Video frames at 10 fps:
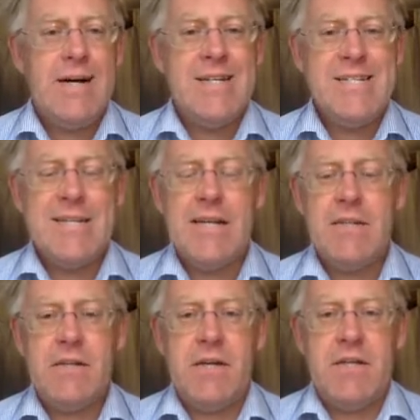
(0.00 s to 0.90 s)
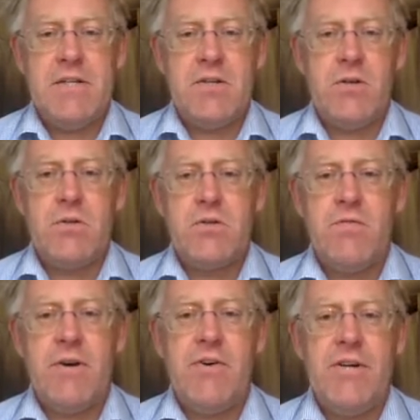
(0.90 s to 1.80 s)
Icelandic is also
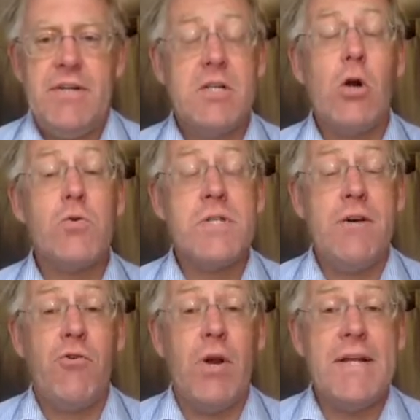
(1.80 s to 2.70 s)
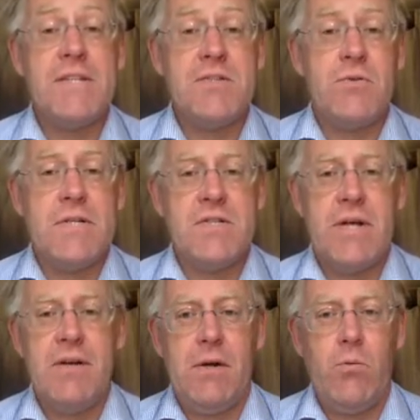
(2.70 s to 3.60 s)
very closely related to these
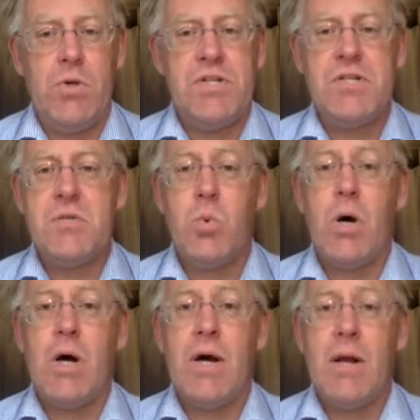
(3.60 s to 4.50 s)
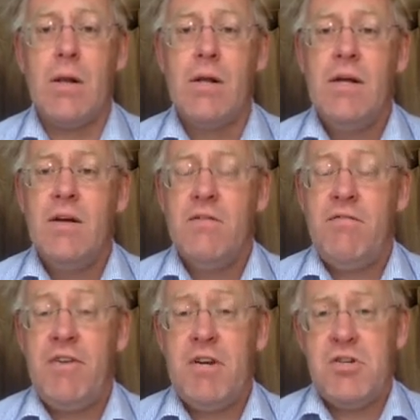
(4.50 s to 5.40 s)
languages, while
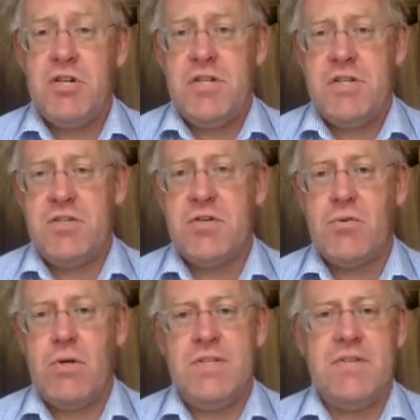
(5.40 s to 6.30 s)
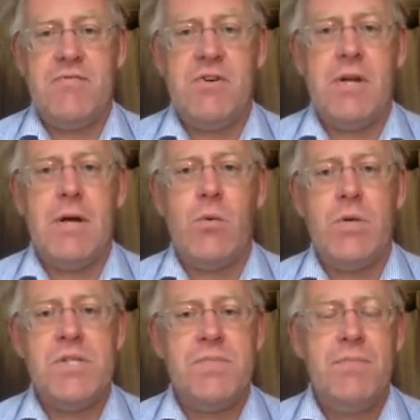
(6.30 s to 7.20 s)
Finnish is a totally different
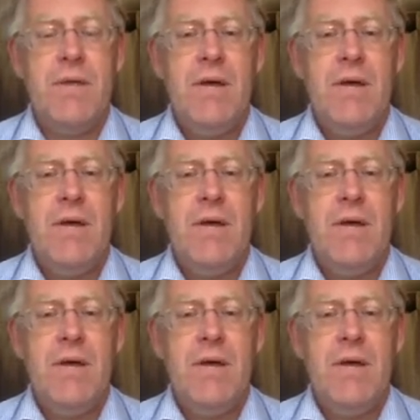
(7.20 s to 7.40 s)
language.